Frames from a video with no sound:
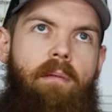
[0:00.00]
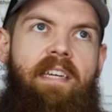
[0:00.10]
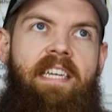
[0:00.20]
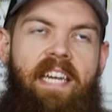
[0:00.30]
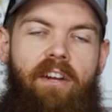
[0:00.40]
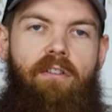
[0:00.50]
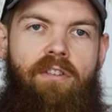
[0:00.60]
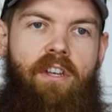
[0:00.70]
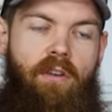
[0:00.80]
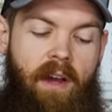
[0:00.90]
probably year or
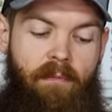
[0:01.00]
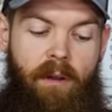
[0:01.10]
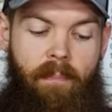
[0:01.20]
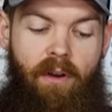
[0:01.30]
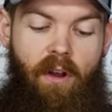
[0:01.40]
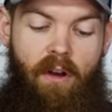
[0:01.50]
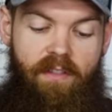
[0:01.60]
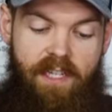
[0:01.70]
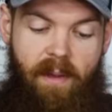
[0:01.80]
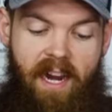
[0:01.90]
so, I'm going to put all
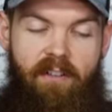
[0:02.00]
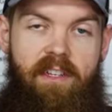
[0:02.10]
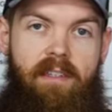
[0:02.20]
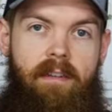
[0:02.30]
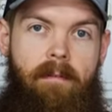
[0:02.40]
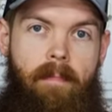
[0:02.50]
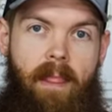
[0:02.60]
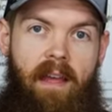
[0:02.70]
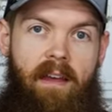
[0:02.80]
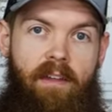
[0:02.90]
these batteries
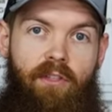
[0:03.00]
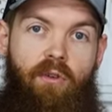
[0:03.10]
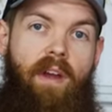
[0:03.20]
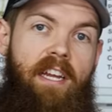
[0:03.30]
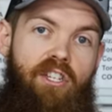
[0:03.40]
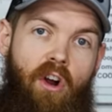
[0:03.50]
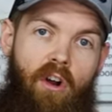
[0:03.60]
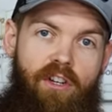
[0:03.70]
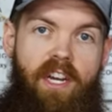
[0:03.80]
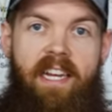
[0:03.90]
through a
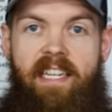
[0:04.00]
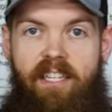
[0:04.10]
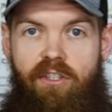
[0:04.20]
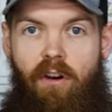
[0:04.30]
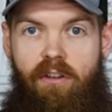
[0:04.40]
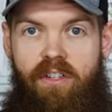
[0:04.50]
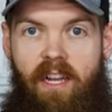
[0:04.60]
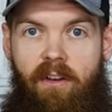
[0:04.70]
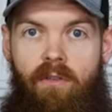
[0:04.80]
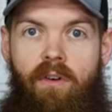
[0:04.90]
charge and discharge
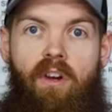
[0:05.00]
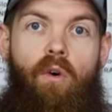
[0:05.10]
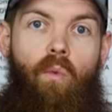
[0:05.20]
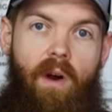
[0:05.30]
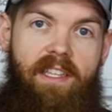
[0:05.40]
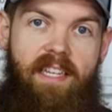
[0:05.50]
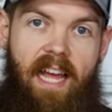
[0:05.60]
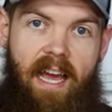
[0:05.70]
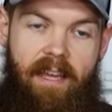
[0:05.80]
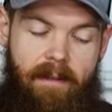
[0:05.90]
cycle once a
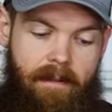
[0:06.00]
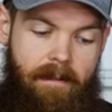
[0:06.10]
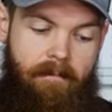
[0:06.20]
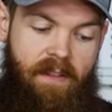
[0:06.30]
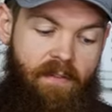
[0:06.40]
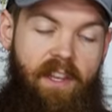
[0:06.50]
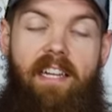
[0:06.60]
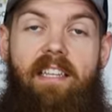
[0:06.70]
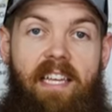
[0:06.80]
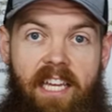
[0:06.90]
day for the
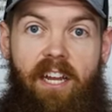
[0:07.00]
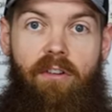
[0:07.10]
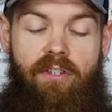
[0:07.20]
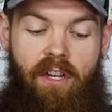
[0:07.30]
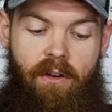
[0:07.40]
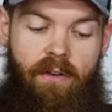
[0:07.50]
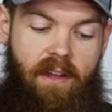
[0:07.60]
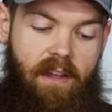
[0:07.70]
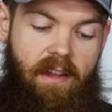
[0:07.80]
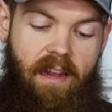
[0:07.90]
next like year or so.
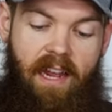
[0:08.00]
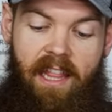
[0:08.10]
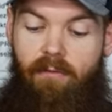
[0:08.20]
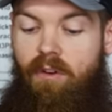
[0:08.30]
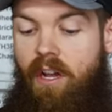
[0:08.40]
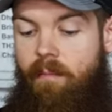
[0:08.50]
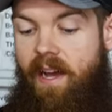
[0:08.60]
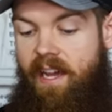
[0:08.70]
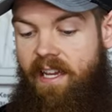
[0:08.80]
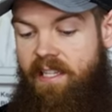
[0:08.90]
And then we'll come
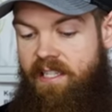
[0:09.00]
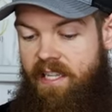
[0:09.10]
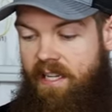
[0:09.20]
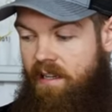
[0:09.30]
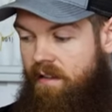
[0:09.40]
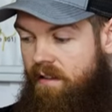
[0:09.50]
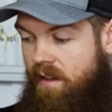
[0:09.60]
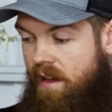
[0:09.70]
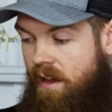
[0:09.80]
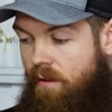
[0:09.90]
back and see
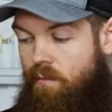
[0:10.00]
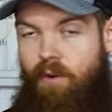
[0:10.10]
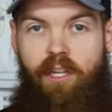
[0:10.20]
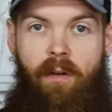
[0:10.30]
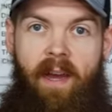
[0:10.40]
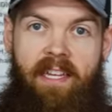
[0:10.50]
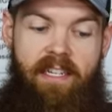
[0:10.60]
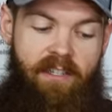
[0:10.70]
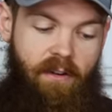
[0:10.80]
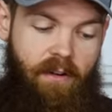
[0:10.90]
what the capacities